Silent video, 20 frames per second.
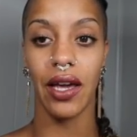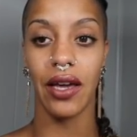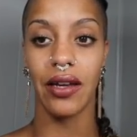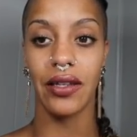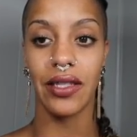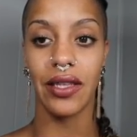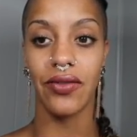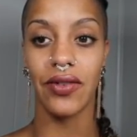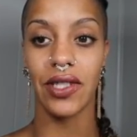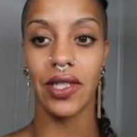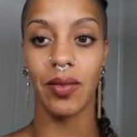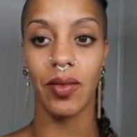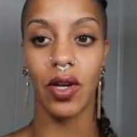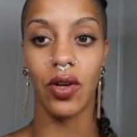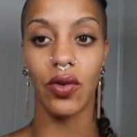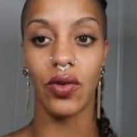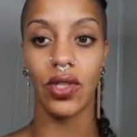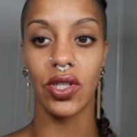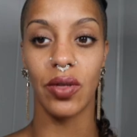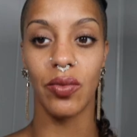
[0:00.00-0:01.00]
because every time I
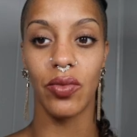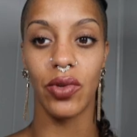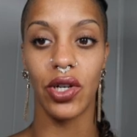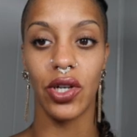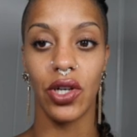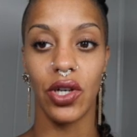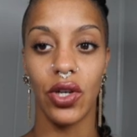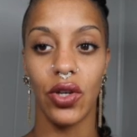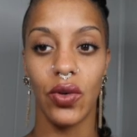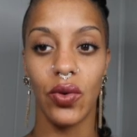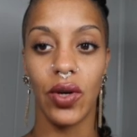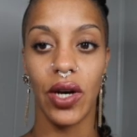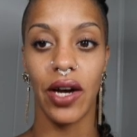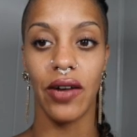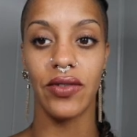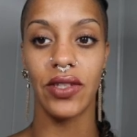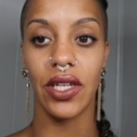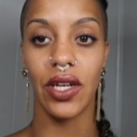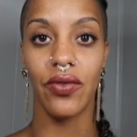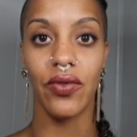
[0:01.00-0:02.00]
go somewhere new I
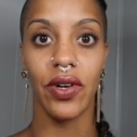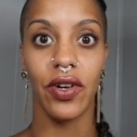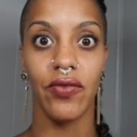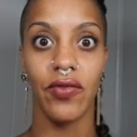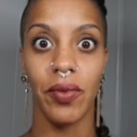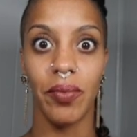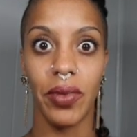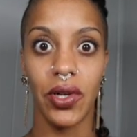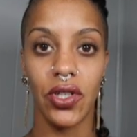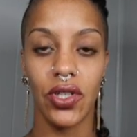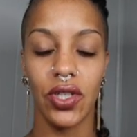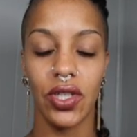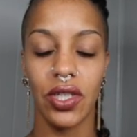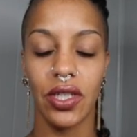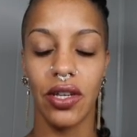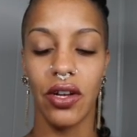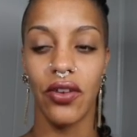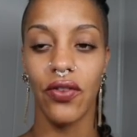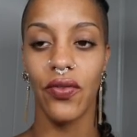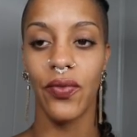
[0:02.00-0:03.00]
have to get rid of a bunch of
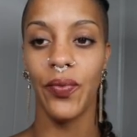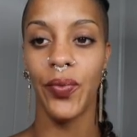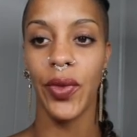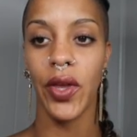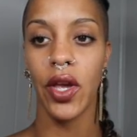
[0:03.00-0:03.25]
stuff.